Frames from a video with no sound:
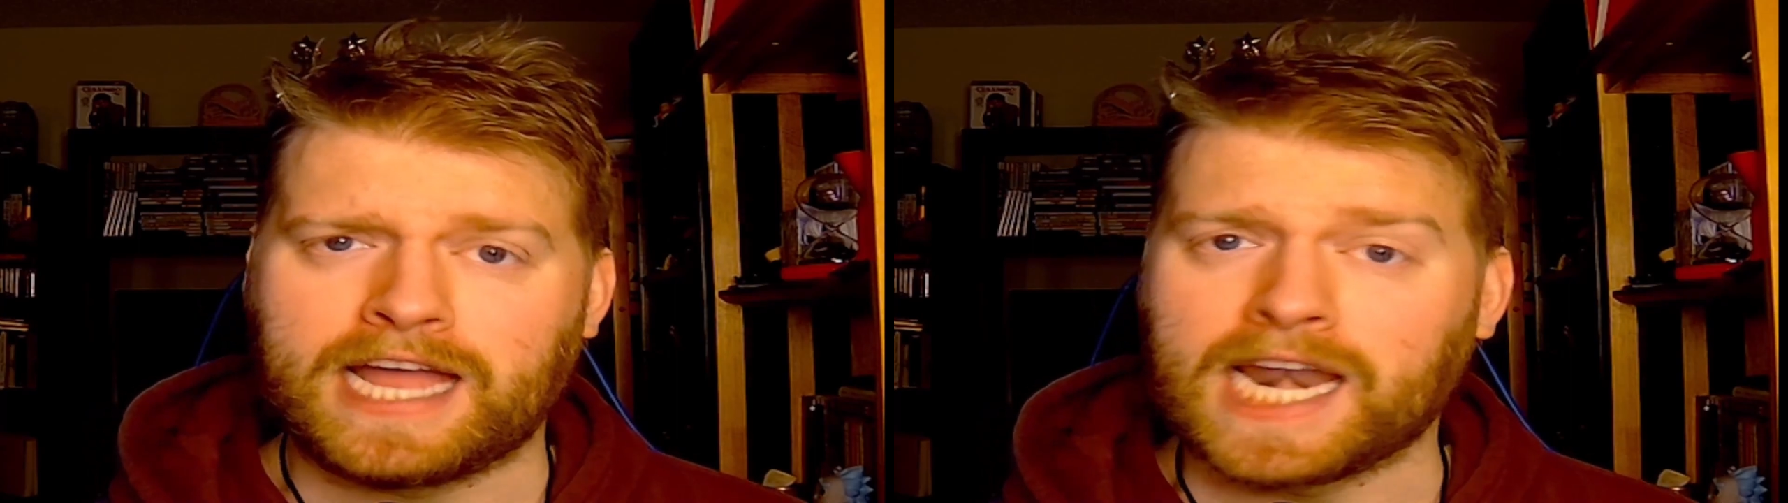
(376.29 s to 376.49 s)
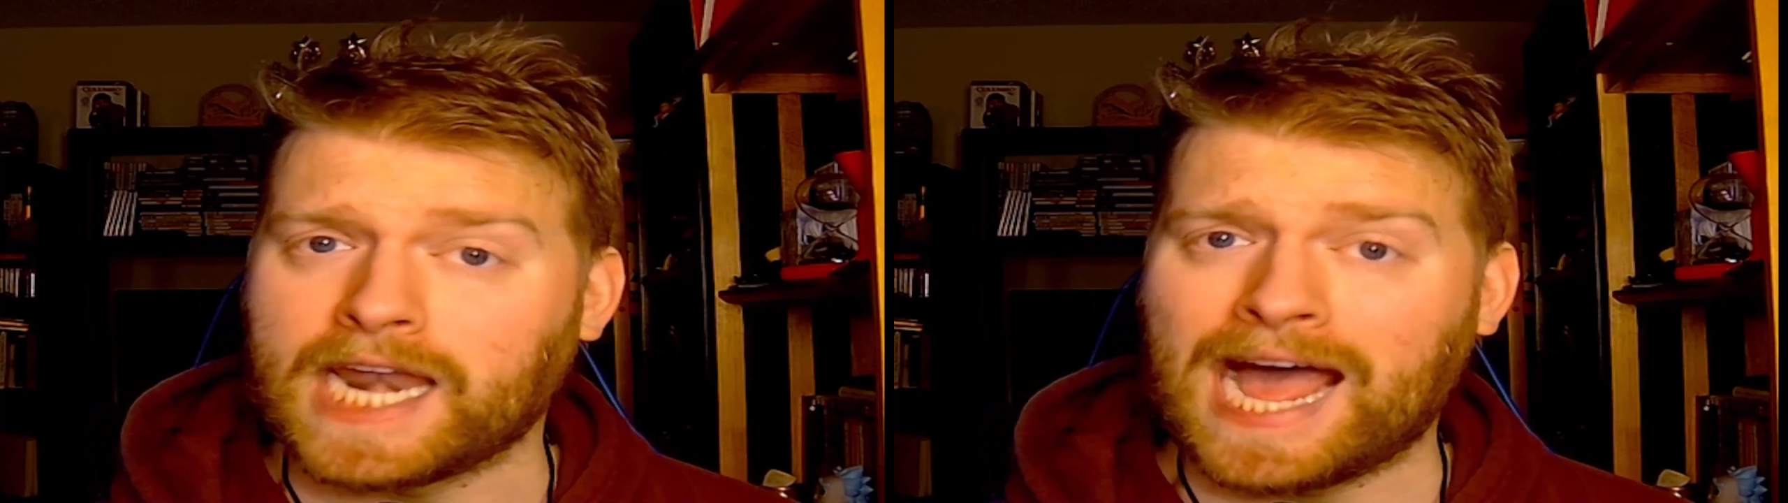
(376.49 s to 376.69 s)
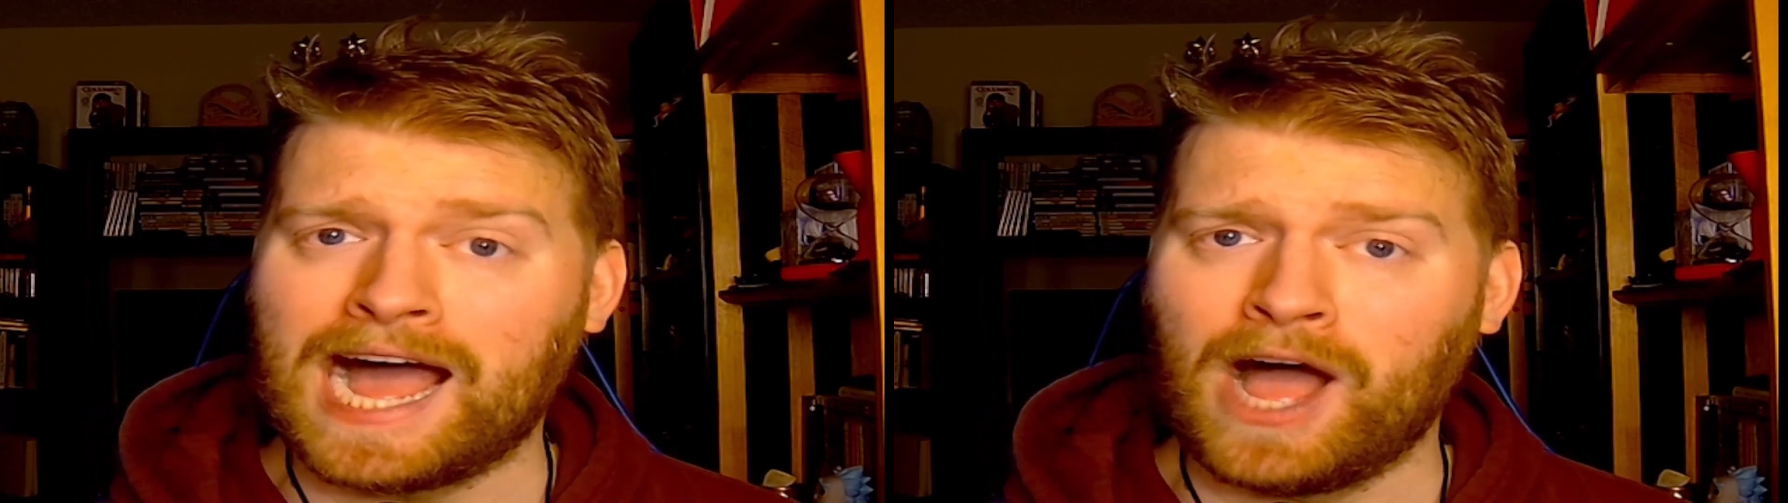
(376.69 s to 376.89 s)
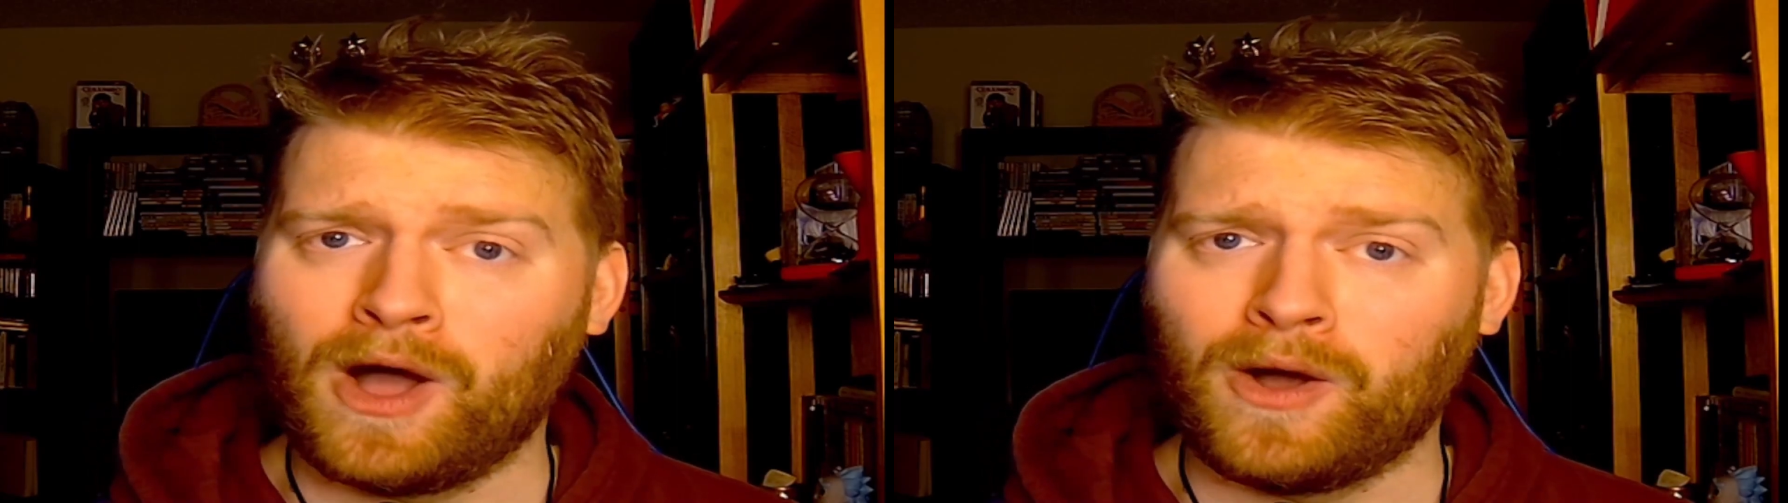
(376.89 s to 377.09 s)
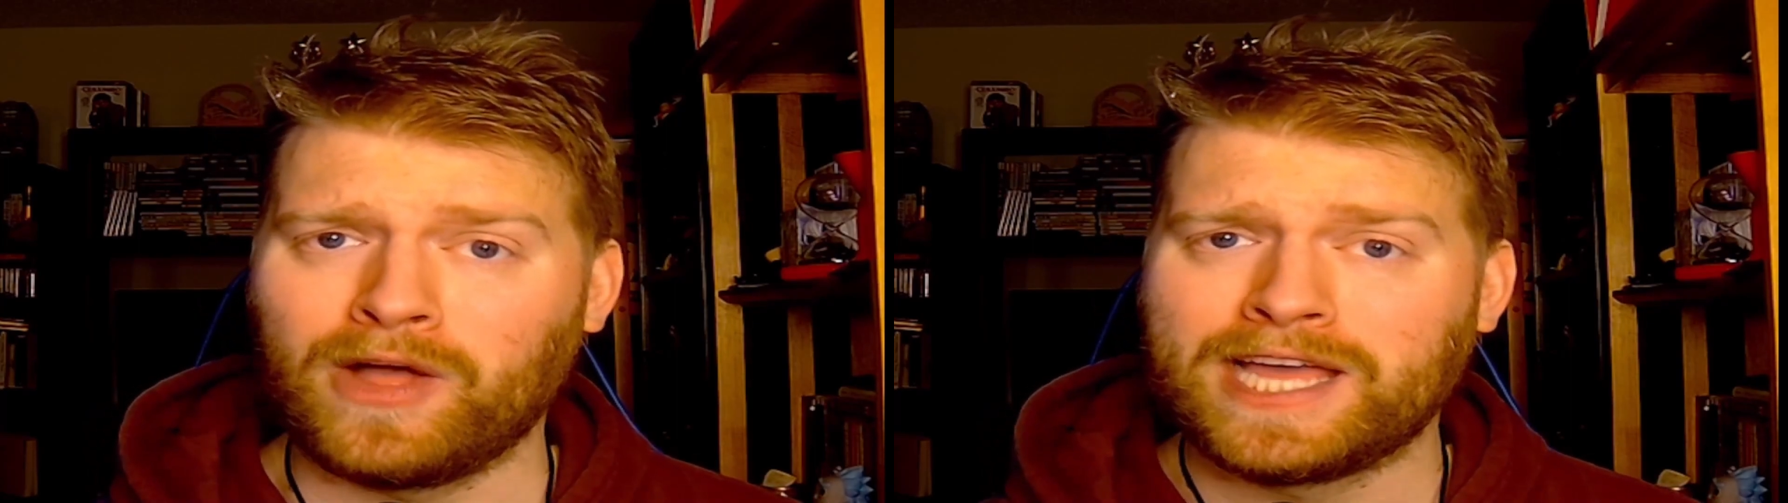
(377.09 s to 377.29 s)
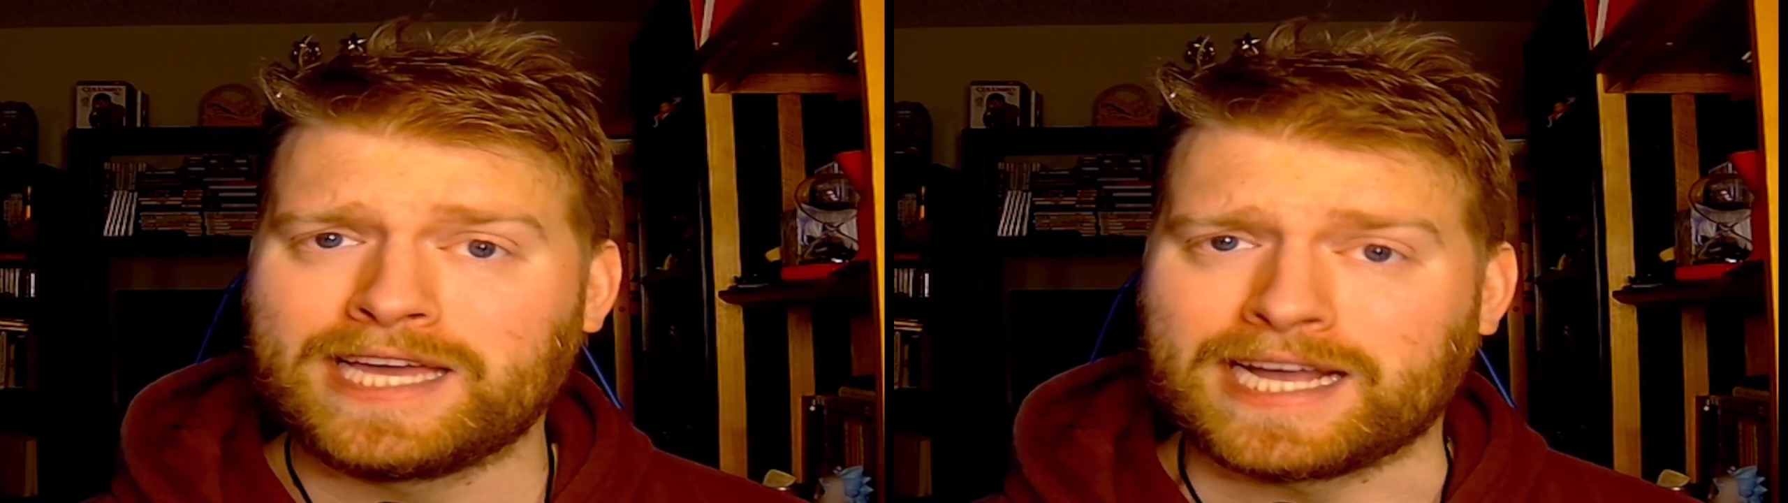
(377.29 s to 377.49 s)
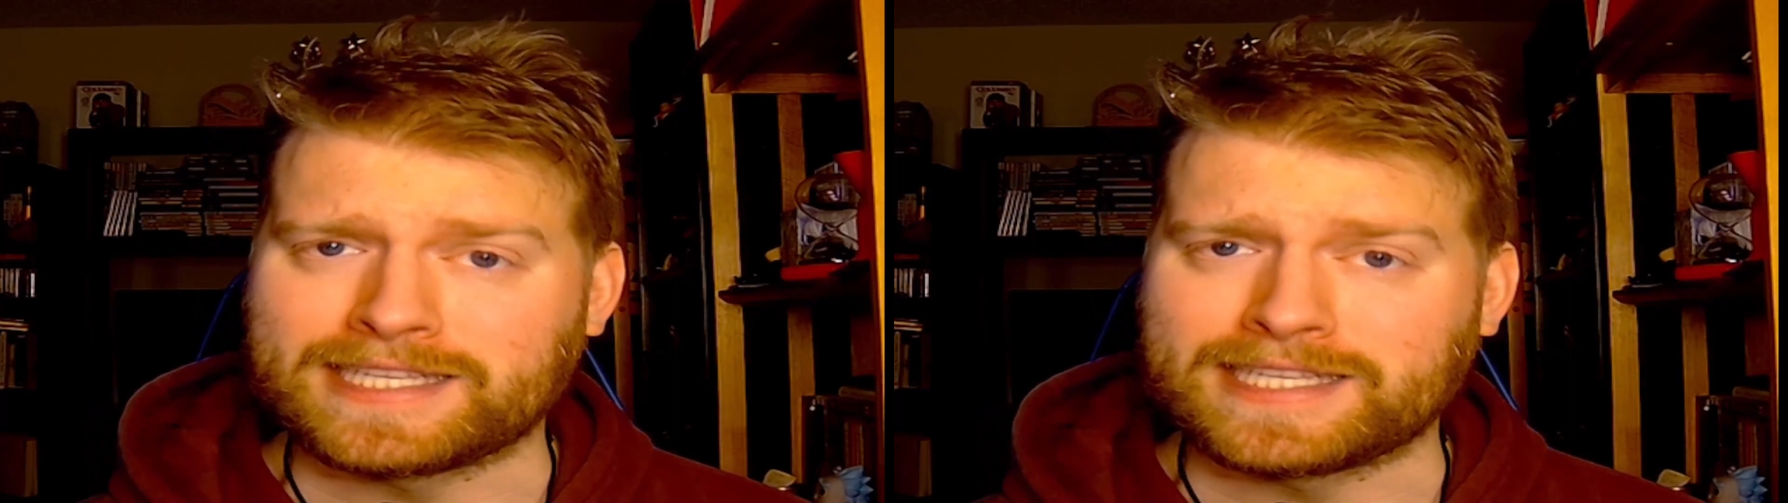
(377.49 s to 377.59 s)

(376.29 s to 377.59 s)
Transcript: and now